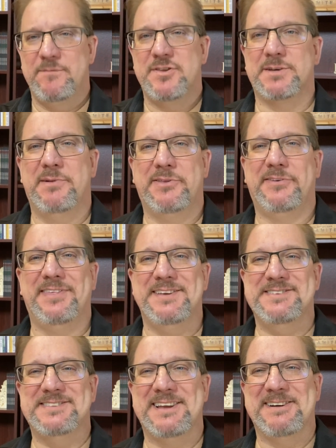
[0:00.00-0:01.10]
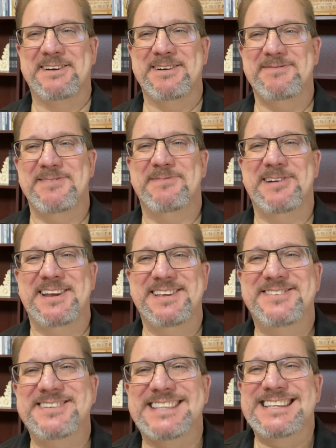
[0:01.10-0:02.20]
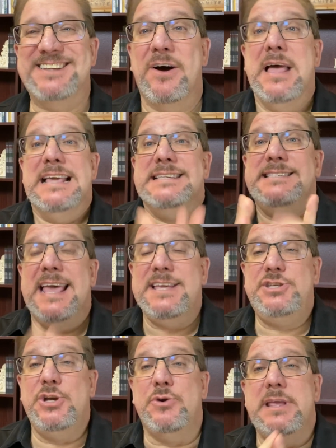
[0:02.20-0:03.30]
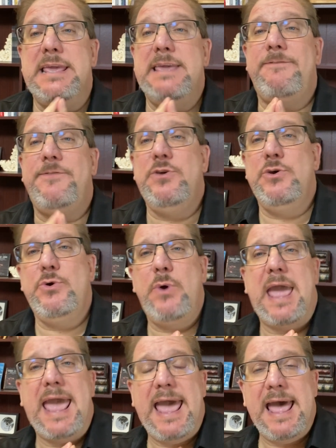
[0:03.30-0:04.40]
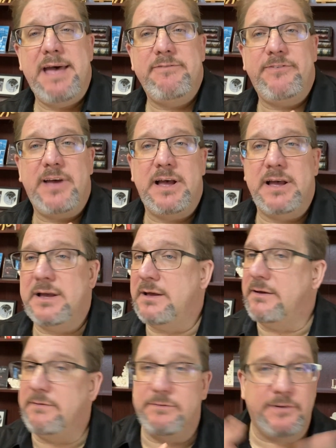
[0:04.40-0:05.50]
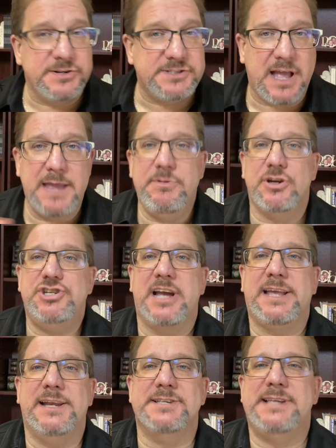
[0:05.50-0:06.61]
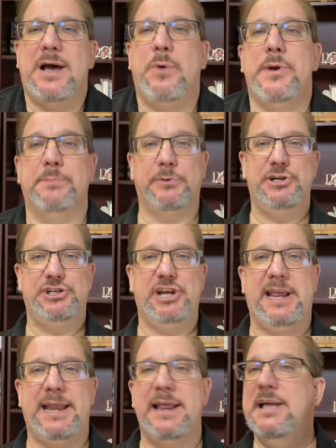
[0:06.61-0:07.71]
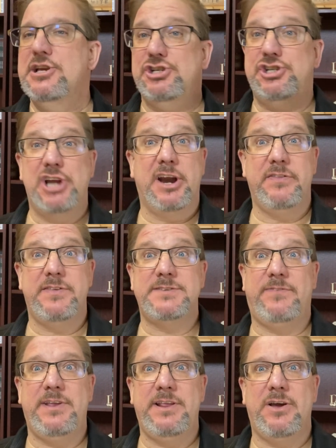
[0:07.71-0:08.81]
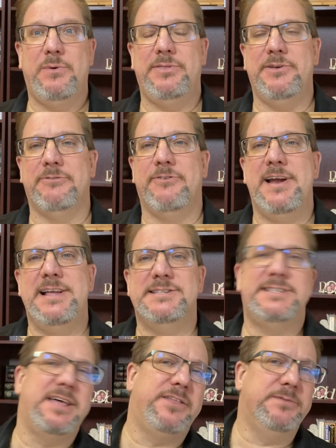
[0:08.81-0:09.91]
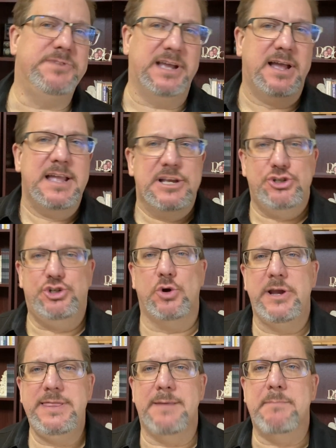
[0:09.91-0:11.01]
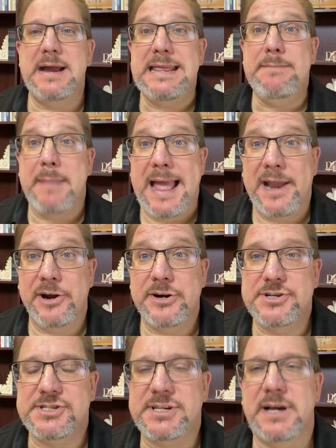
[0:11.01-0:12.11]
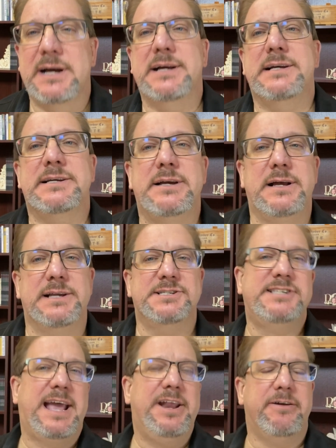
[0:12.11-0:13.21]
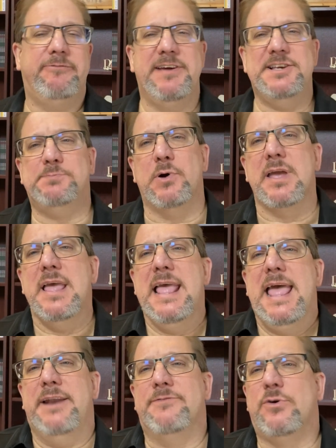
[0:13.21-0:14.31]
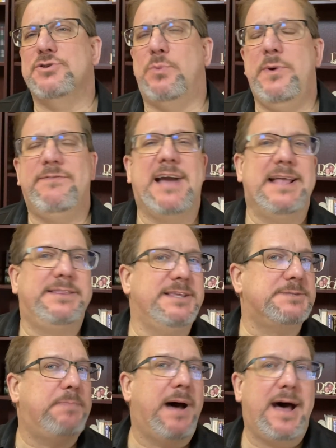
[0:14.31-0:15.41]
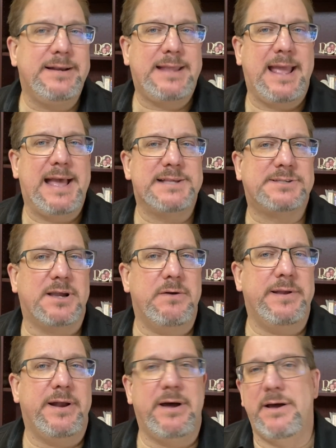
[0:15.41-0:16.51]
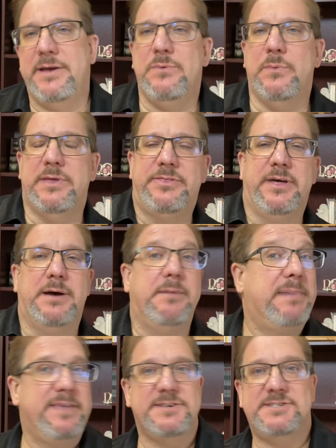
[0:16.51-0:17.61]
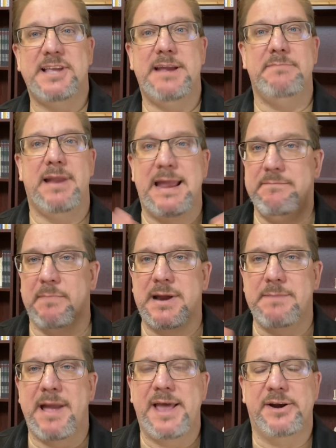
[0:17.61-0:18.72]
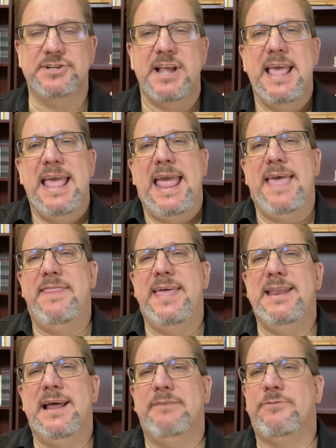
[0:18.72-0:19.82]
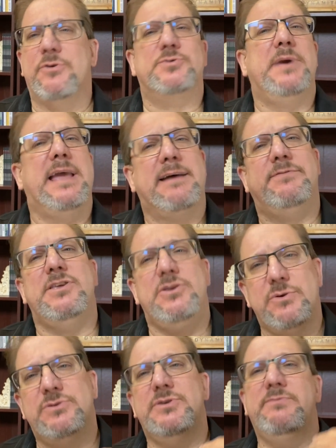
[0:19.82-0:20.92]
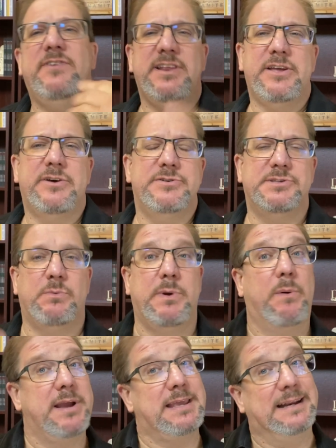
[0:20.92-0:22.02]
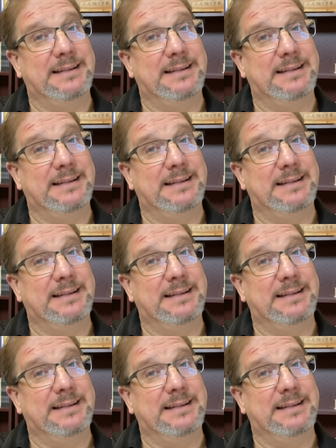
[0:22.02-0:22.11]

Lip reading: some other things that are going to be pretty interesting. So stay tuned. If you have first time you're checking us out, we appreciate it. Share this video with your friends. Tell them to join the Money Matters site on Facebook. And of course, we've got this podcast going on with by the same name, Money Matters. And then of course, we have the YouTube videos, and we want you to